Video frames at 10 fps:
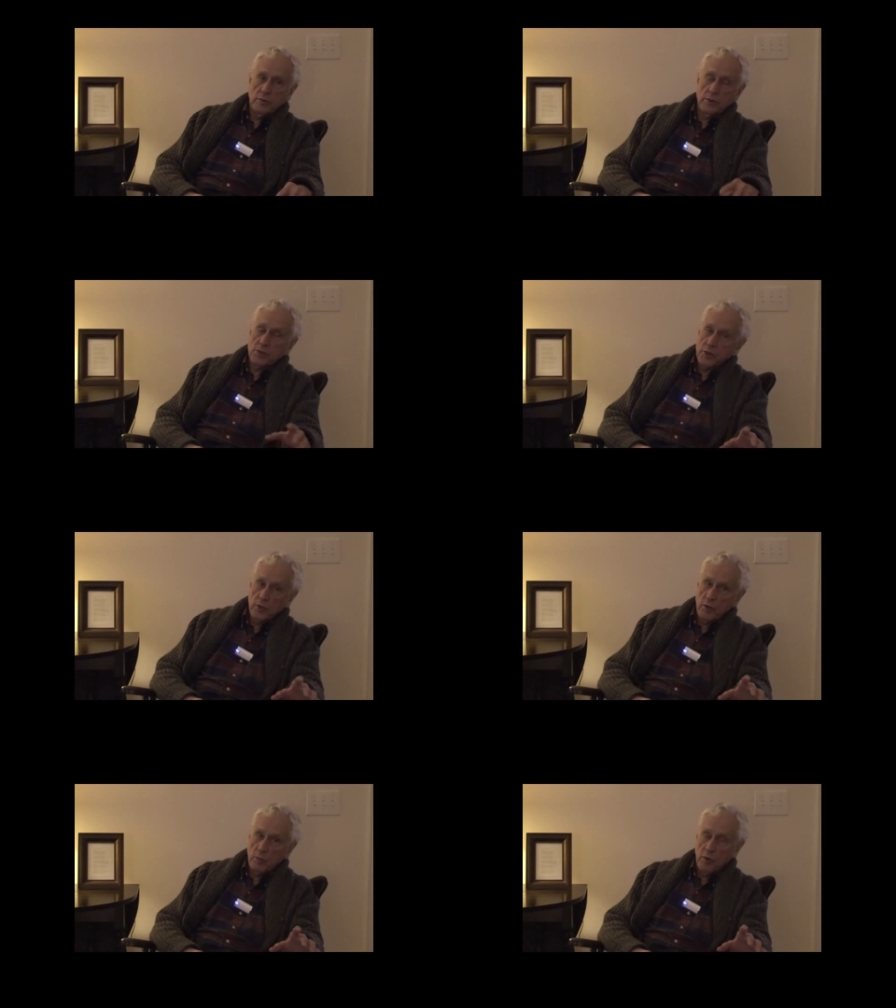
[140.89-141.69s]
That's
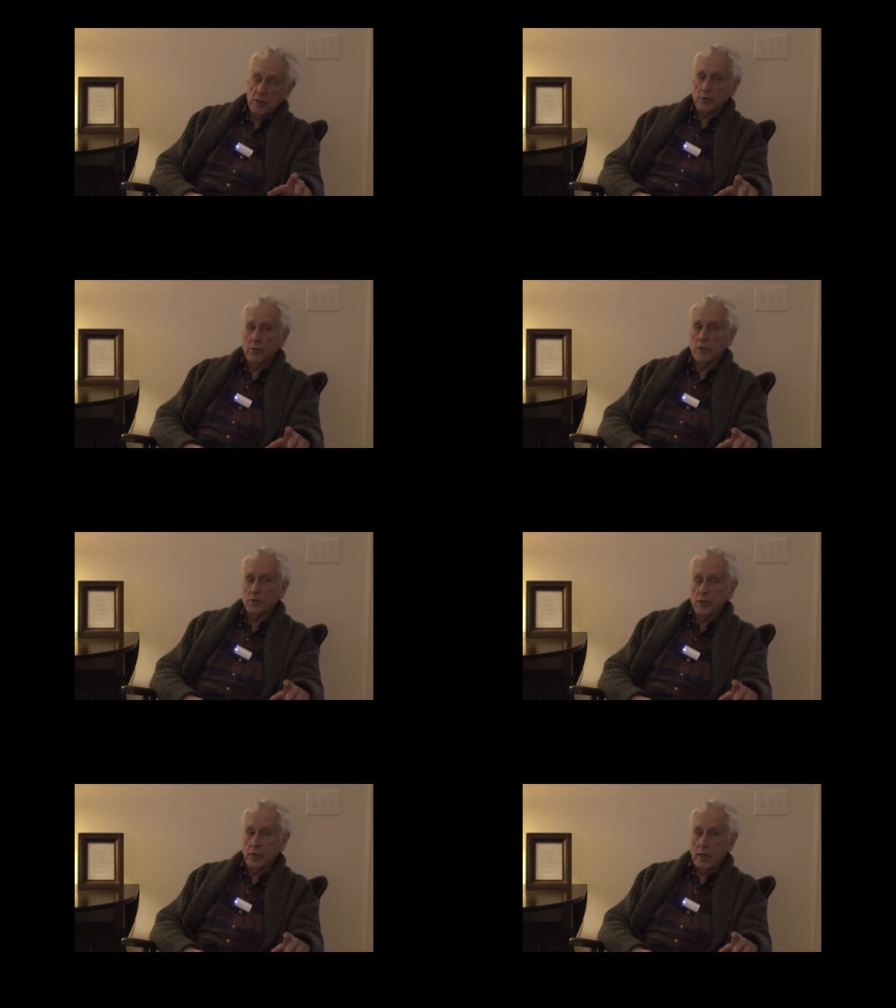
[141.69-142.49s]
the only place where I
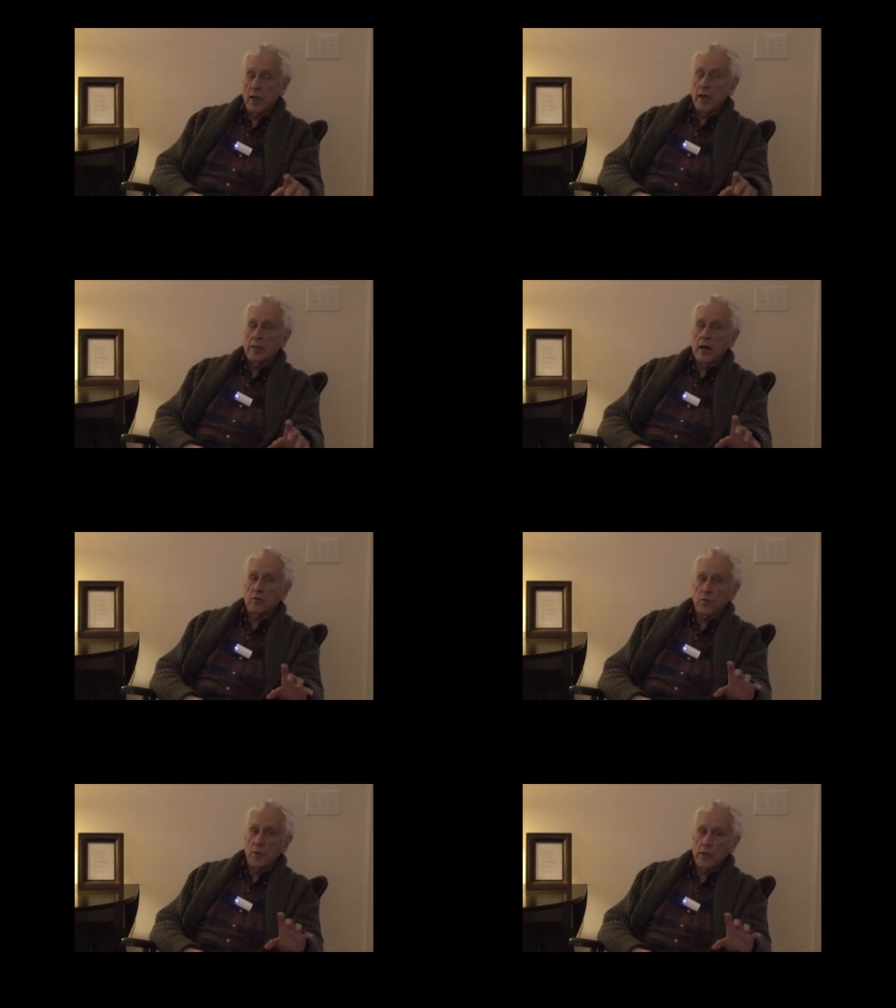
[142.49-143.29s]
see that. Now,
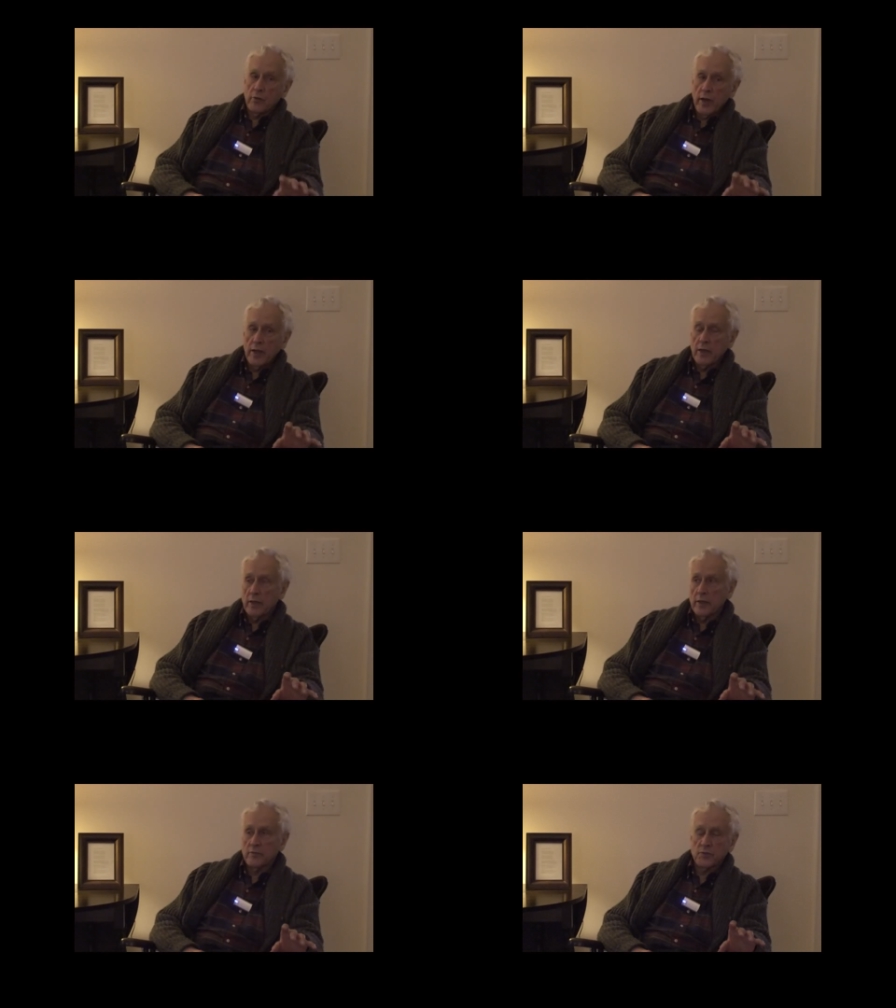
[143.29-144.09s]
it would be great
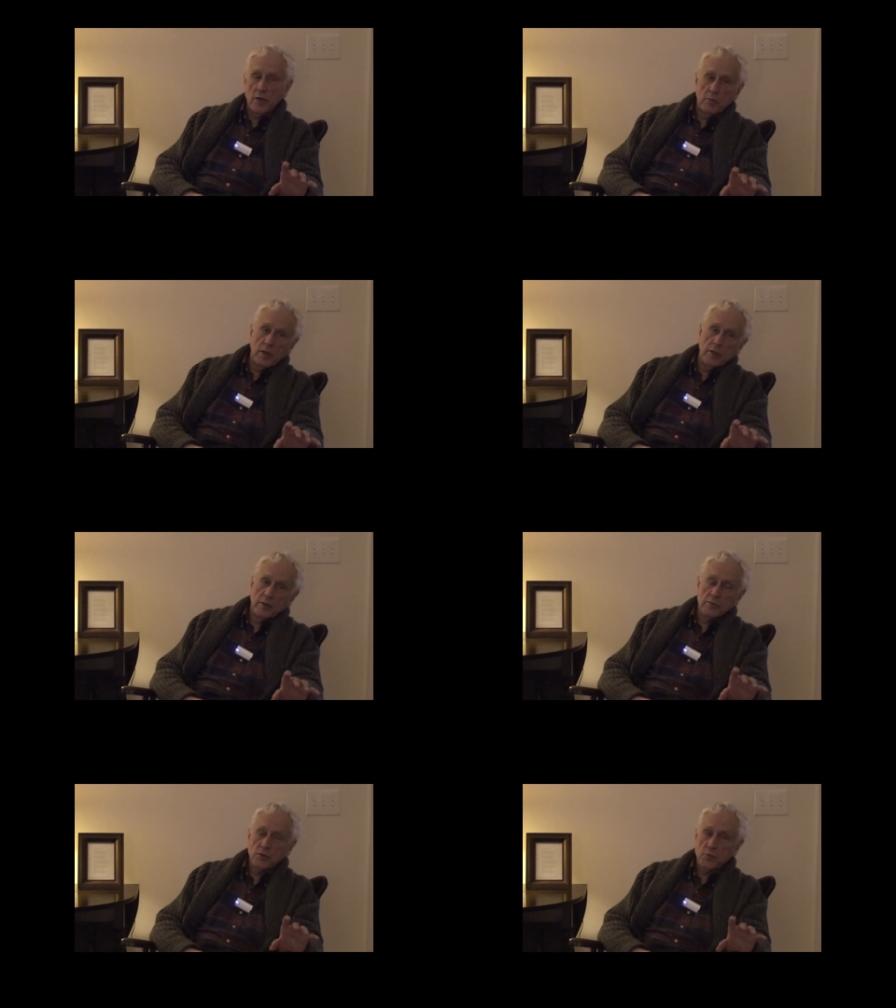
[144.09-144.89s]
if somebody
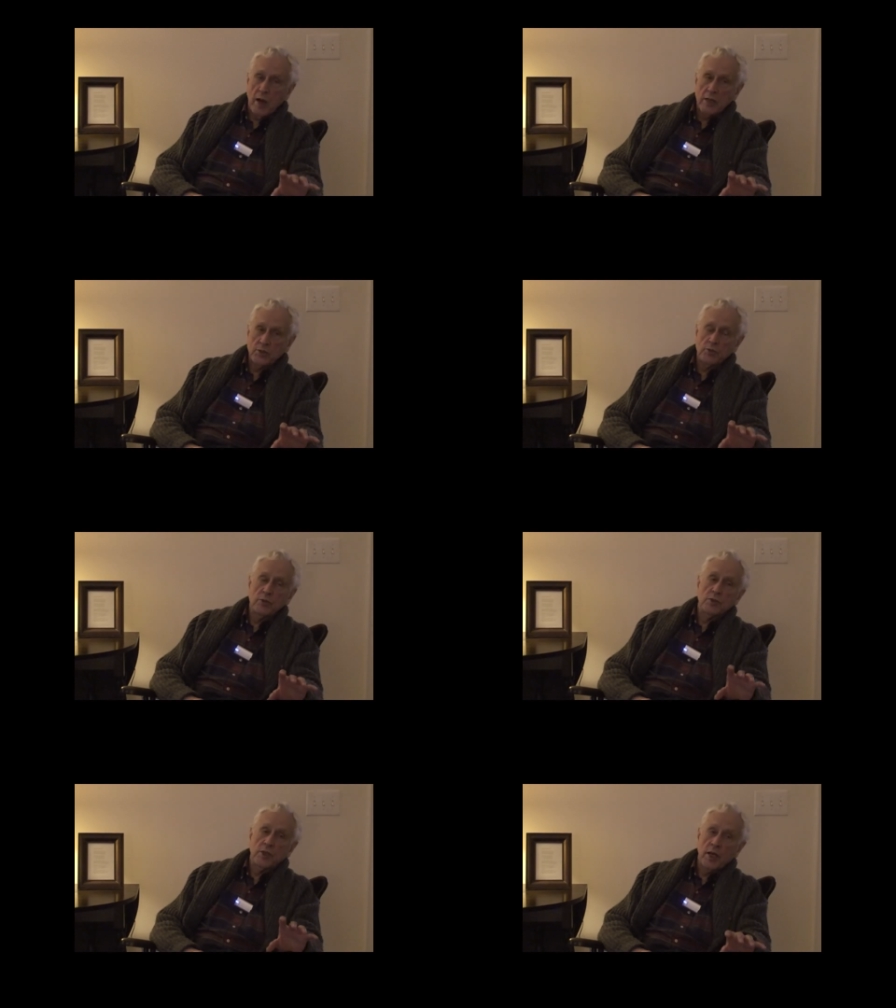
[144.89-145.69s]
could
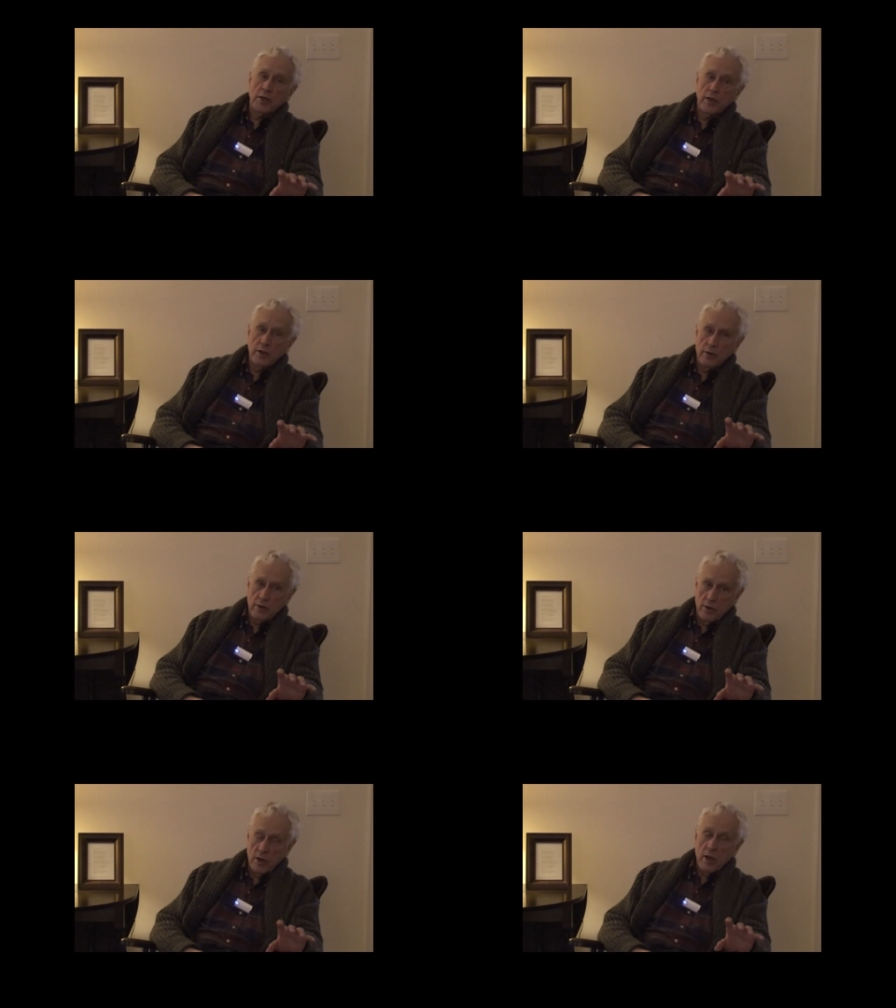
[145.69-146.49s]
sponsor a 10
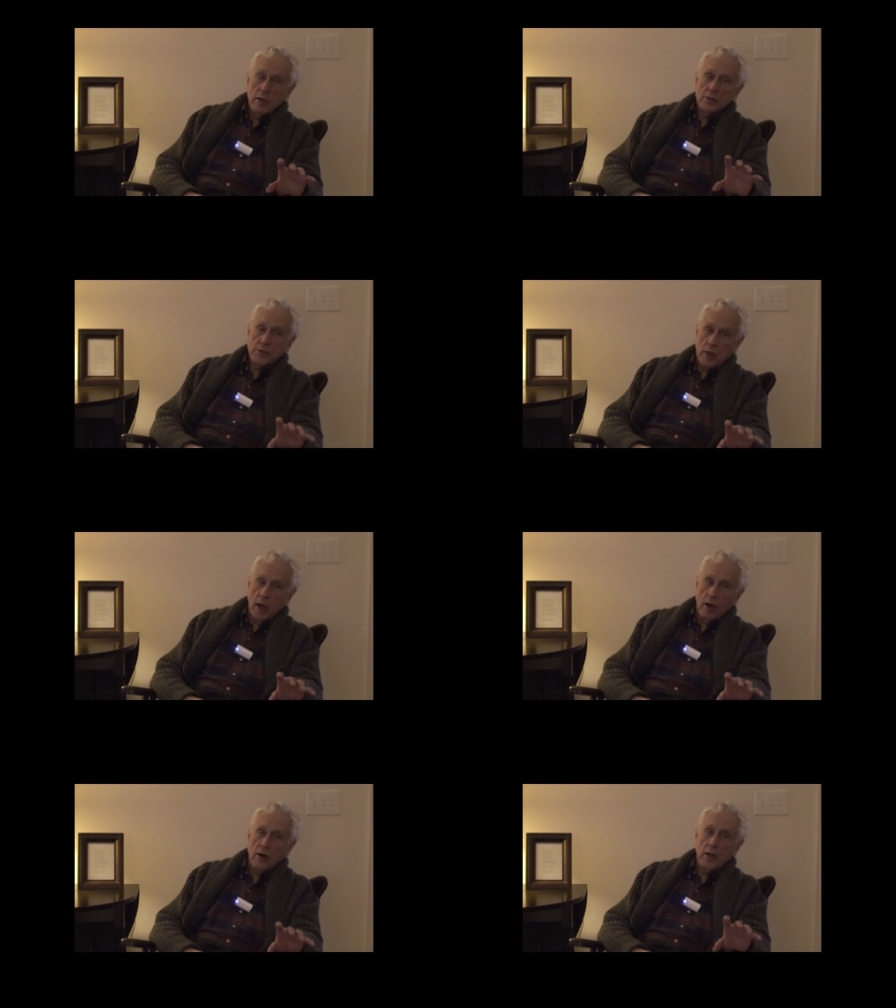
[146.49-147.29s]
year
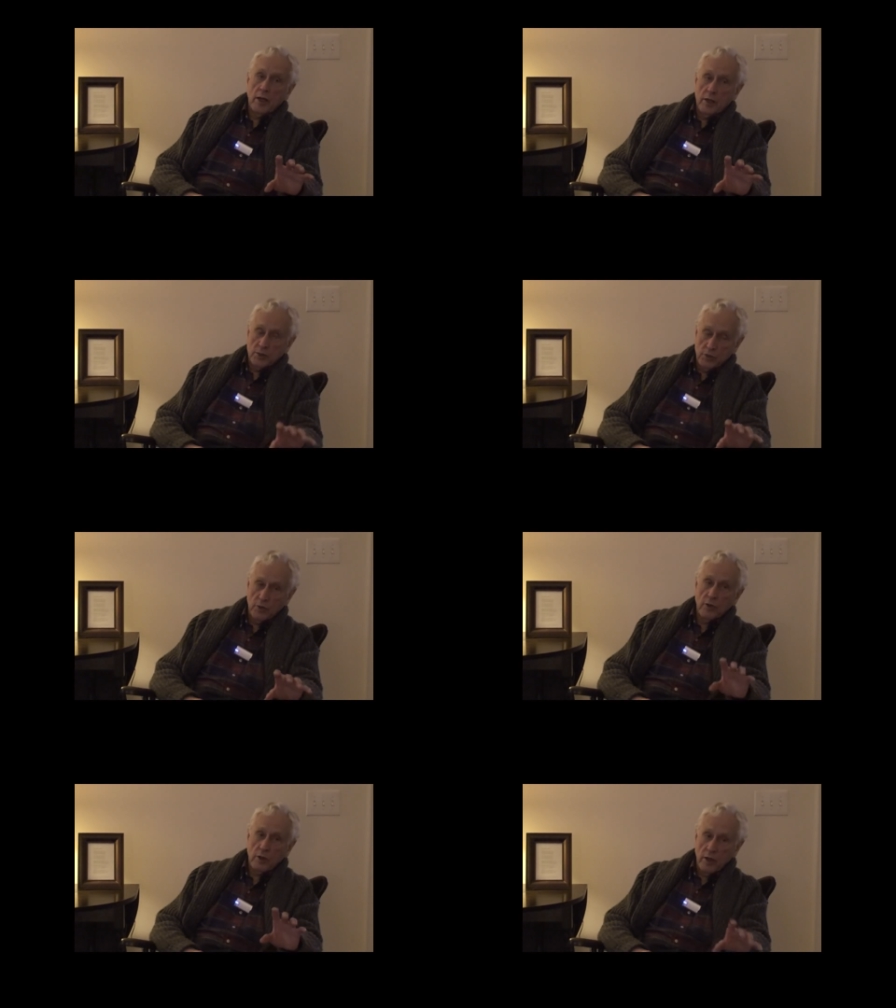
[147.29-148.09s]
scholarly
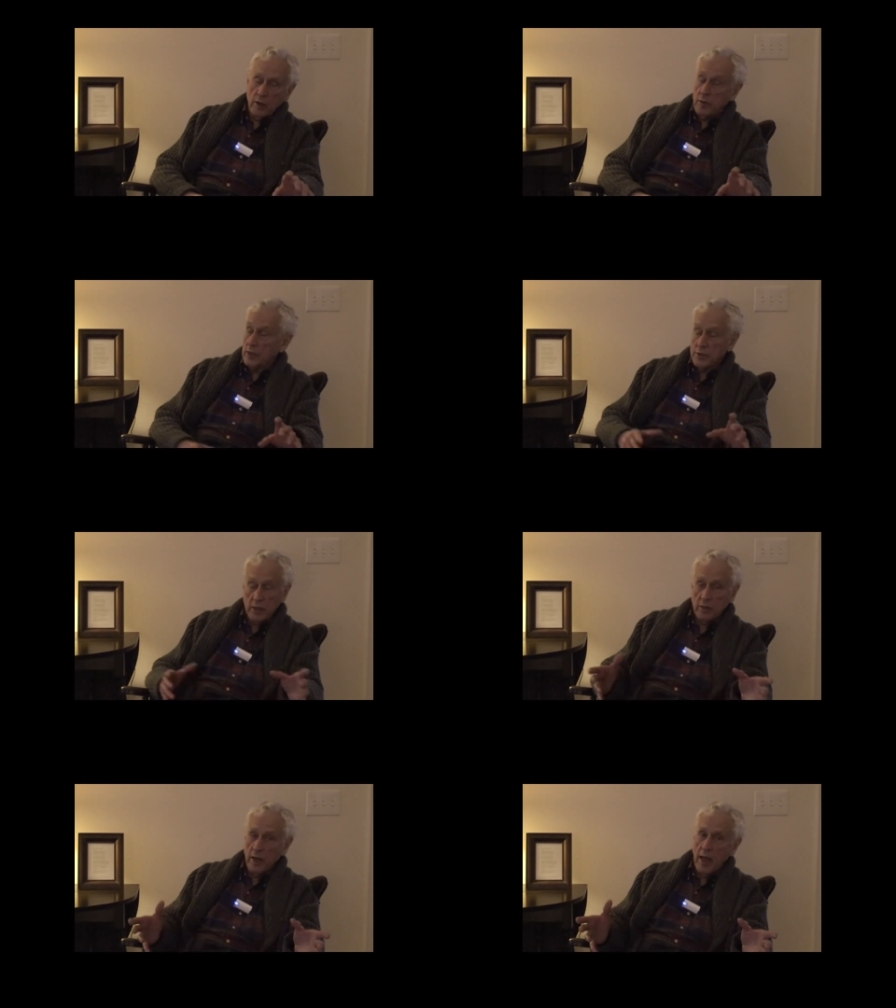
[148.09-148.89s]
historical, that's
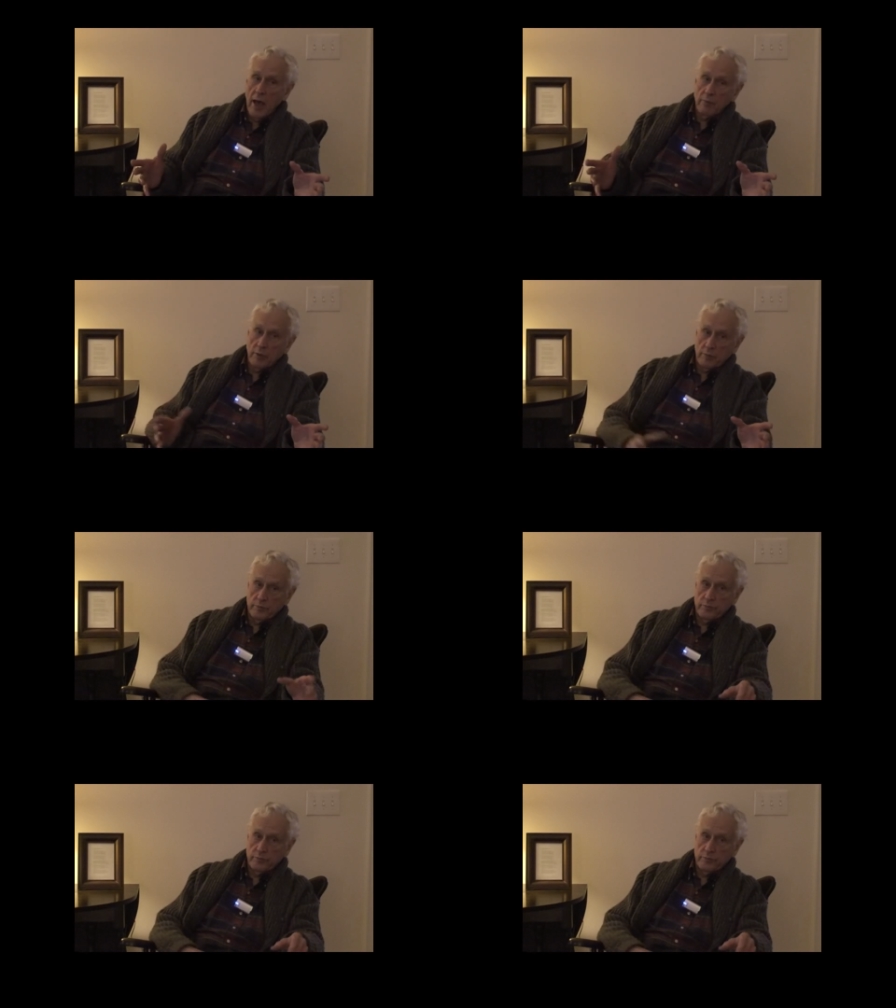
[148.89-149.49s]
not going to happen